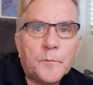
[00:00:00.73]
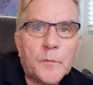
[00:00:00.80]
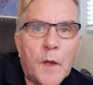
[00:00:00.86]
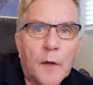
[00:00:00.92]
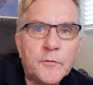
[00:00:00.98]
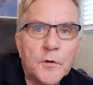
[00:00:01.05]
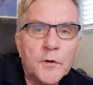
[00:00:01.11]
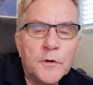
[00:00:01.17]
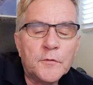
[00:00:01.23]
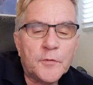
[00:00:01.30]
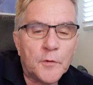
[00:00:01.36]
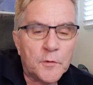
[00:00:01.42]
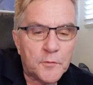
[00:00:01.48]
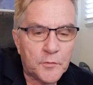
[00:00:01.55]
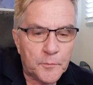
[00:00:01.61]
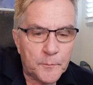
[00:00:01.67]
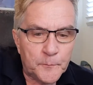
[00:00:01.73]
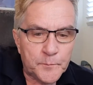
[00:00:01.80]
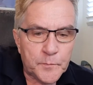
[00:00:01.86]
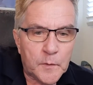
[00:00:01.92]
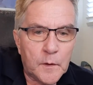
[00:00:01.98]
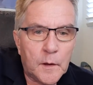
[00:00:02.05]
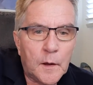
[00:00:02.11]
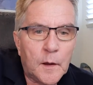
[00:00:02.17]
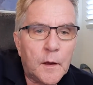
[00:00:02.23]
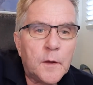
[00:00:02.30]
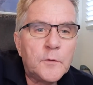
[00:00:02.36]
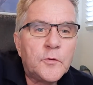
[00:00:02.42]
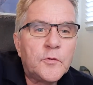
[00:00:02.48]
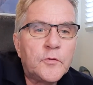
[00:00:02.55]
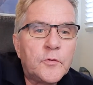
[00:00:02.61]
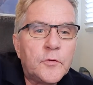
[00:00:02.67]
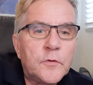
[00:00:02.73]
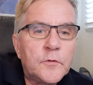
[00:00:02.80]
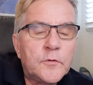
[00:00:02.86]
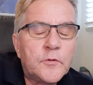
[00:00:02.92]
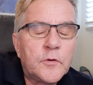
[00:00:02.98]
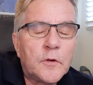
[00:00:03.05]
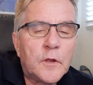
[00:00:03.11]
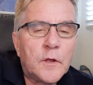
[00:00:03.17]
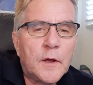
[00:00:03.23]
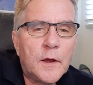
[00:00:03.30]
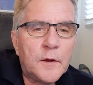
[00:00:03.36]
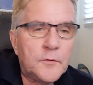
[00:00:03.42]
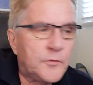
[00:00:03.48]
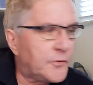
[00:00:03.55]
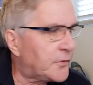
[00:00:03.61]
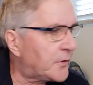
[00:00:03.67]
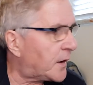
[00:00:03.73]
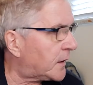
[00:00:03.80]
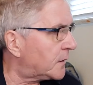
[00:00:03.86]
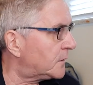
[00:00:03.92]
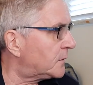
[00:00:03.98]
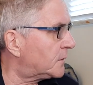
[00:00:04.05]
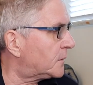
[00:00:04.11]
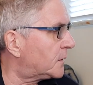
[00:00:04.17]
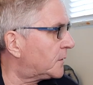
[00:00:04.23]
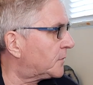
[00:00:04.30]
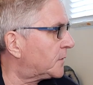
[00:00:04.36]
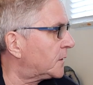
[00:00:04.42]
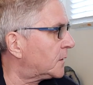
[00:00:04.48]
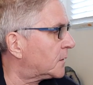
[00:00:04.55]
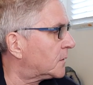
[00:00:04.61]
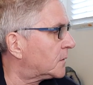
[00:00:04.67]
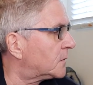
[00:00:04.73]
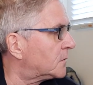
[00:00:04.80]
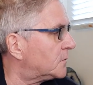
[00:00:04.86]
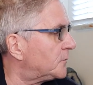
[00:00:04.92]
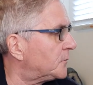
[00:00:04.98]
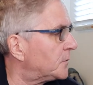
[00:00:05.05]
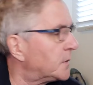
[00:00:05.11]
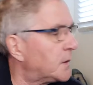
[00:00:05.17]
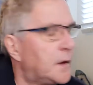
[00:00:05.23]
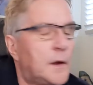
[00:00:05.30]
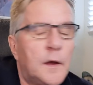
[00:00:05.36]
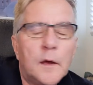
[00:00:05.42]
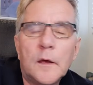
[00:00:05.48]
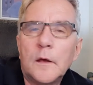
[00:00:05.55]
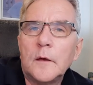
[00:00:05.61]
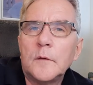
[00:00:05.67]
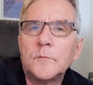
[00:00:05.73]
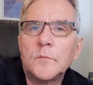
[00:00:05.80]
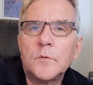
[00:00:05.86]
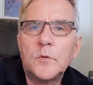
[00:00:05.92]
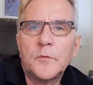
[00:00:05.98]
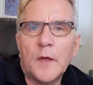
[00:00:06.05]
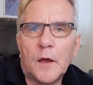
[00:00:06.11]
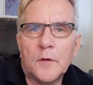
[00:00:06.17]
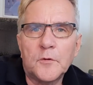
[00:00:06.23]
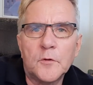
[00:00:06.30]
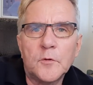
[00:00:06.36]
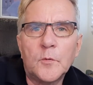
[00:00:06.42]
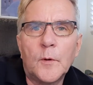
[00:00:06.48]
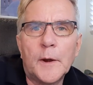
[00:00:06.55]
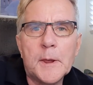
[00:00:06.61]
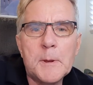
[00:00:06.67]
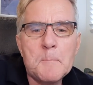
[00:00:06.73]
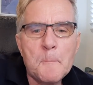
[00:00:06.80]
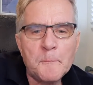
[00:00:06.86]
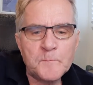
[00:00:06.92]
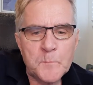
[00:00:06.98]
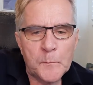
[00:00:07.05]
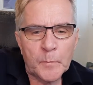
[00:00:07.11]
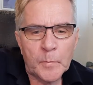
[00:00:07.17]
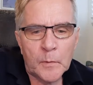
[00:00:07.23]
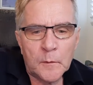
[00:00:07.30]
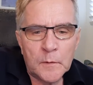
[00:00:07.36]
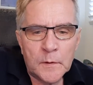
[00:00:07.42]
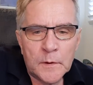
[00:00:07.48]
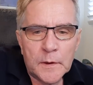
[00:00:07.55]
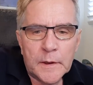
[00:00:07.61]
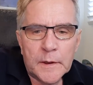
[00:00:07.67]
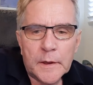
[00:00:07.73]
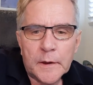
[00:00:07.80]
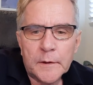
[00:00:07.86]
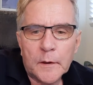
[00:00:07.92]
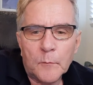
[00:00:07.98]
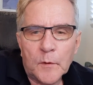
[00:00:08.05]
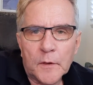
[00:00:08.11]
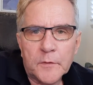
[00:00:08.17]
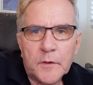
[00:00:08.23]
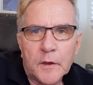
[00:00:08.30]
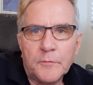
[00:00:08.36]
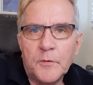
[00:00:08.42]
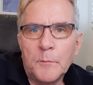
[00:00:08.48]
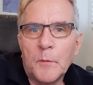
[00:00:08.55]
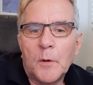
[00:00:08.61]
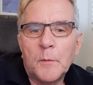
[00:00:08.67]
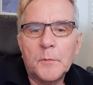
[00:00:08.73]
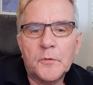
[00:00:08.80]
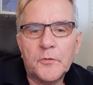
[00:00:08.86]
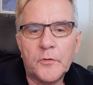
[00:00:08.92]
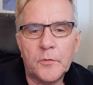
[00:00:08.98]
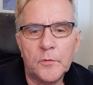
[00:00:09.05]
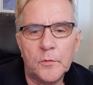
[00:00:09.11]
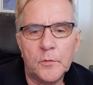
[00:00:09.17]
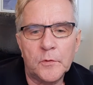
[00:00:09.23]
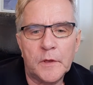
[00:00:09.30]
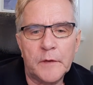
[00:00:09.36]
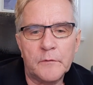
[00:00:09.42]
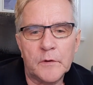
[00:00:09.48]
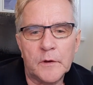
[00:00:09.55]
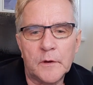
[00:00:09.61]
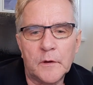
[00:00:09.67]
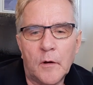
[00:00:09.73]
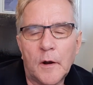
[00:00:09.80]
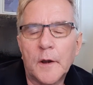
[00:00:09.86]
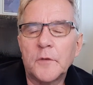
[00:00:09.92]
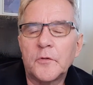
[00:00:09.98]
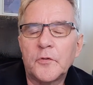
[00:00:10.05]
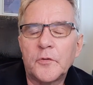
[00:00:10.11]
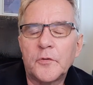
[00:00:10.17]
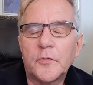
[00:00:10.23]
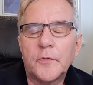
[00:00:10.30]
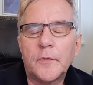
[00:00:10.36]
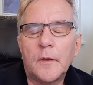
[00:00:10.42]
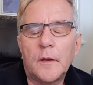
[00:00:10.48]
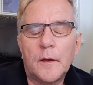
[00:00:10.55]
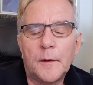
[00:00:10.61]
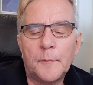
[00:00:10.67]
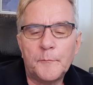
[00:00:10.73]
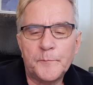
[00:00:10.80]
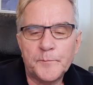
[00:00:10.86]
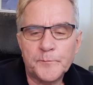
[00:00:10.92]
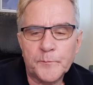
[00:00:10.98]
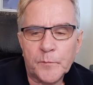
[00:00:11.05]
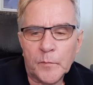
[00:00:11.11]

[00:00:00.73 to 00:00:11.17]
Afternoon, folks. Uh, it's uh, July 2nd, I think, uh, 2020. And I want to take a few moments to give an honest um,